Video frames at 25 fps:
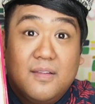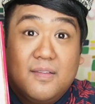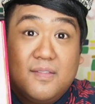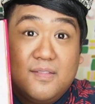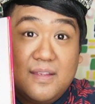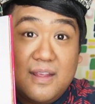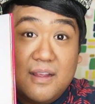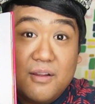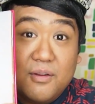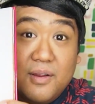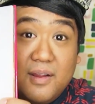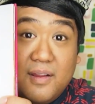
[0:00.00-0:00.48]

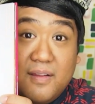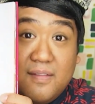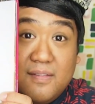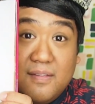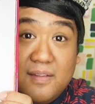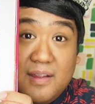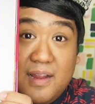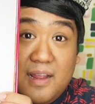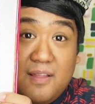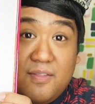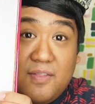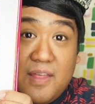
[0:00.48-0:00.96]

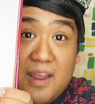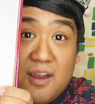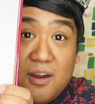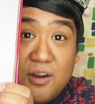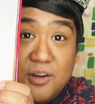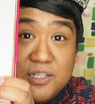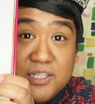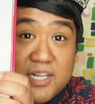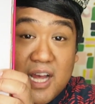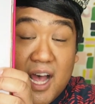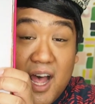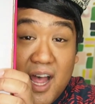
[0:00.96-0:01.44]
Seriously, they
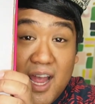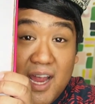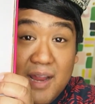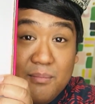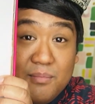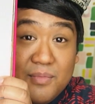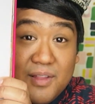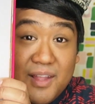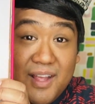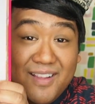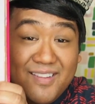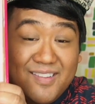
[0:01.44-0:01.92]
are
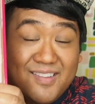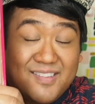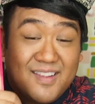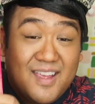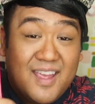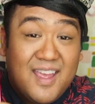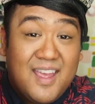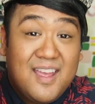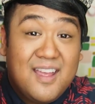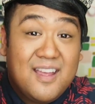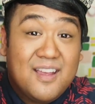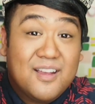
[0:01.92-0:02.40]
timeless,
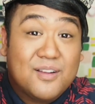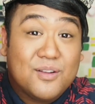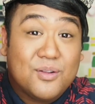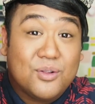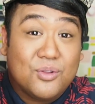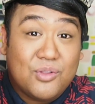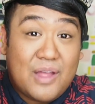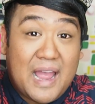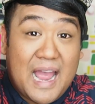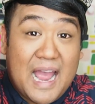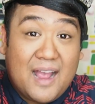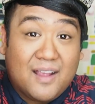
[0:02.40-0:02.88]

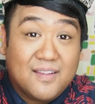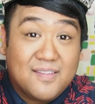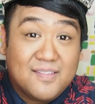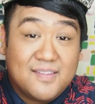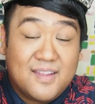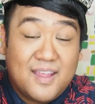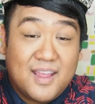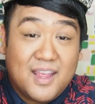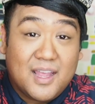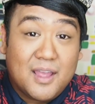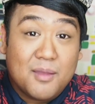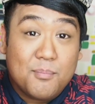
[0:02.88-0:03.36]

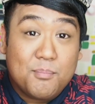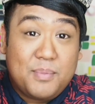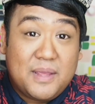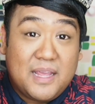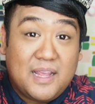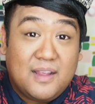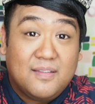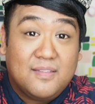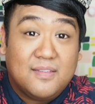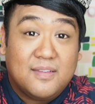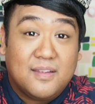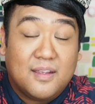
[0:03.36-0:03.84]
classic
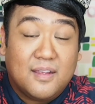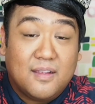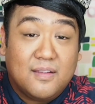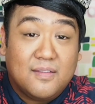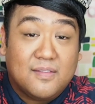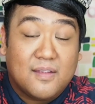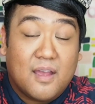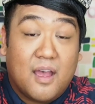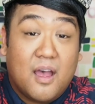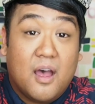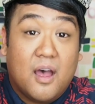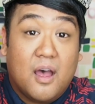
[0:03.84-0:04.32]

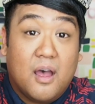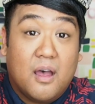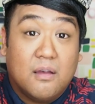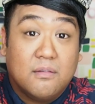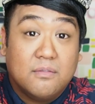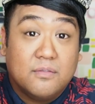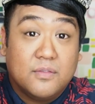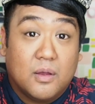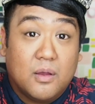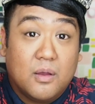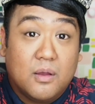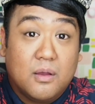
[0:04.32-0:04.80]
pieces
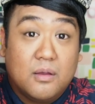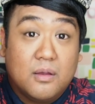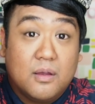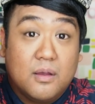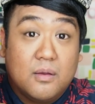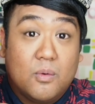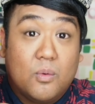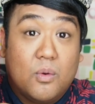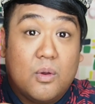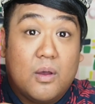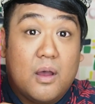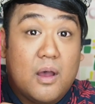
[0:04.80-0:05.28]
of
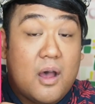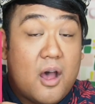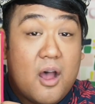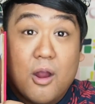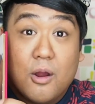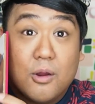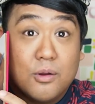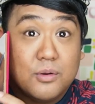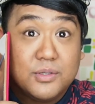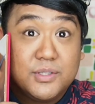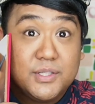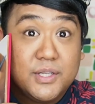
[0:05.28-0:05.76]

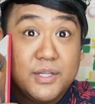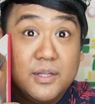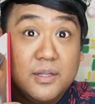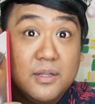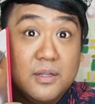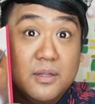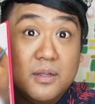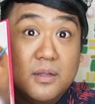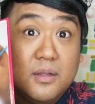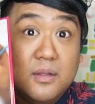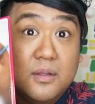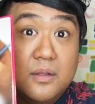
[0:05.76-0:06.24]
art.
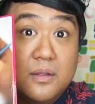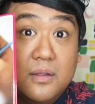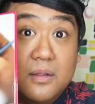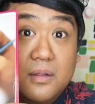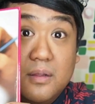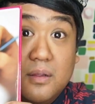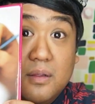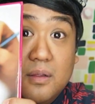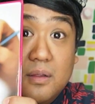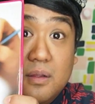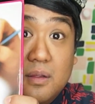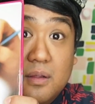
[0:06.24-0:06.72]

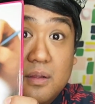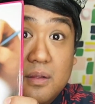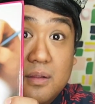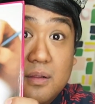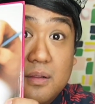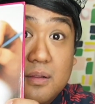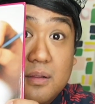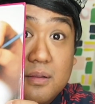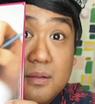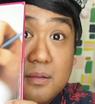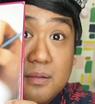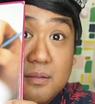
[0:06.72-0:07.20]

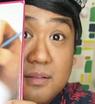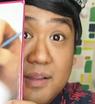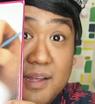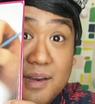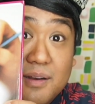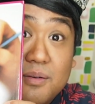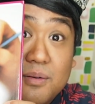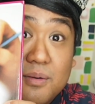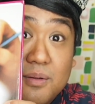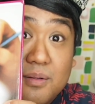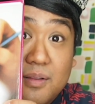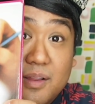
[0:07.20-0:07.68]

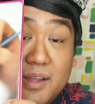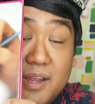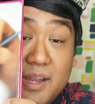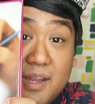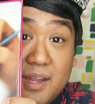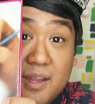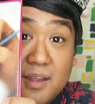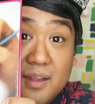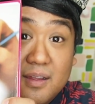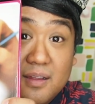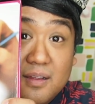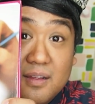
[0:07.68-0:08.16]

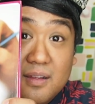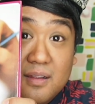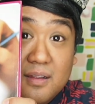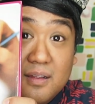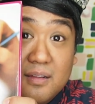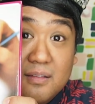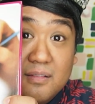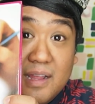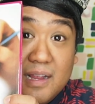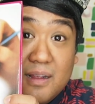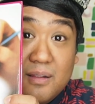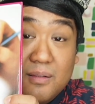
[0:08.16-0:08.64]
Literally.
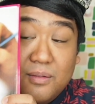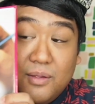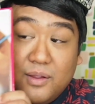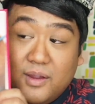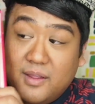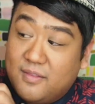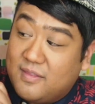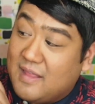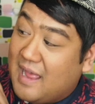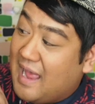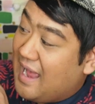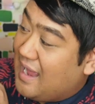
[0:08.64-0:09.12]
Like, look
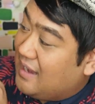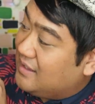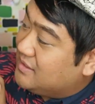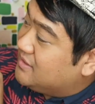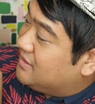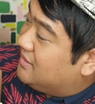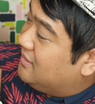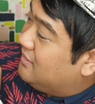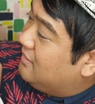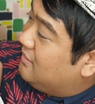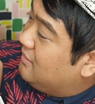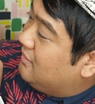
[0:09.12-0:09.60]
at that.
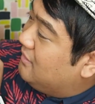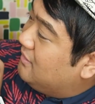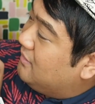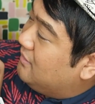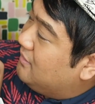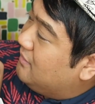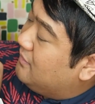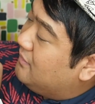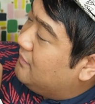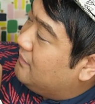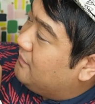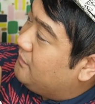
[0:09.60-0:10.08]

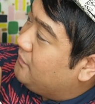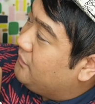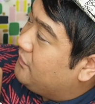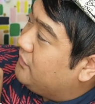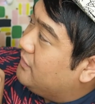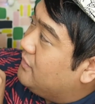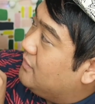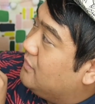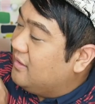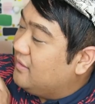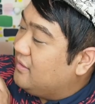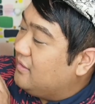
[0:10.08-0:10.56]

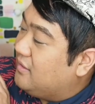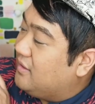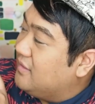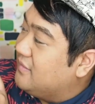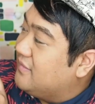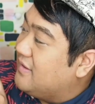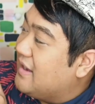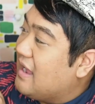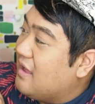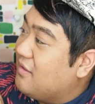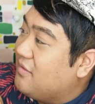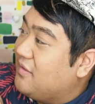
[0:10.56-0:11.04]
You can
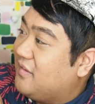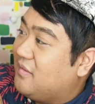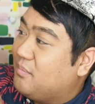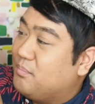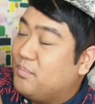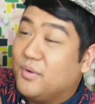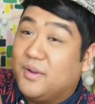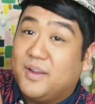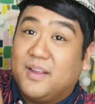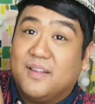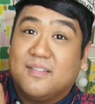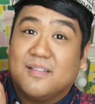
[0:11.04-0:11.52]
tell this
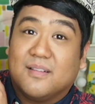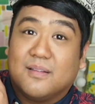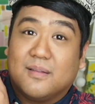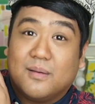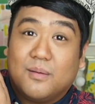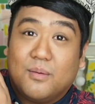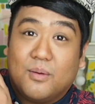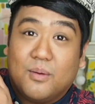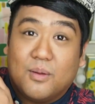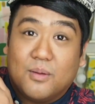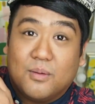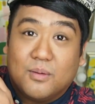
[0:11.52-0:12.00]
book is a
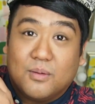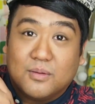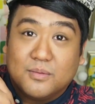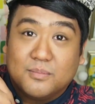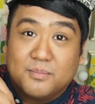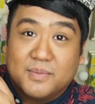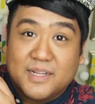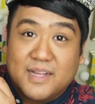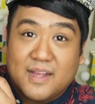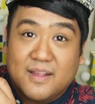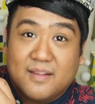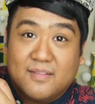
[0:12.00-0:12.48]
little old
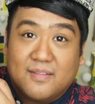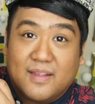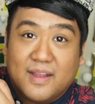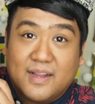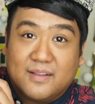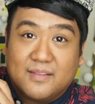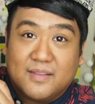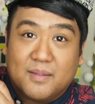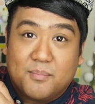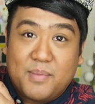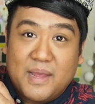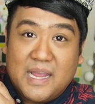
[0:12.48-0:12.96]
because,
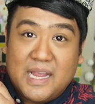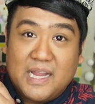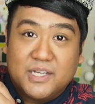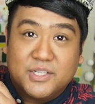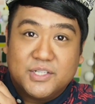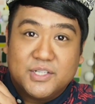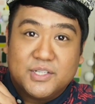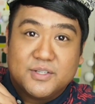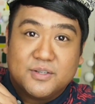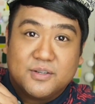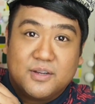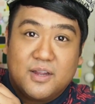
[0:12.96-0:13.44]
like, the
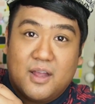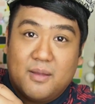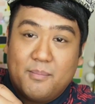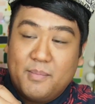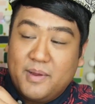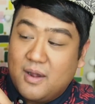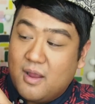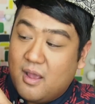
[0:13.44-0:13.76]
pages are coming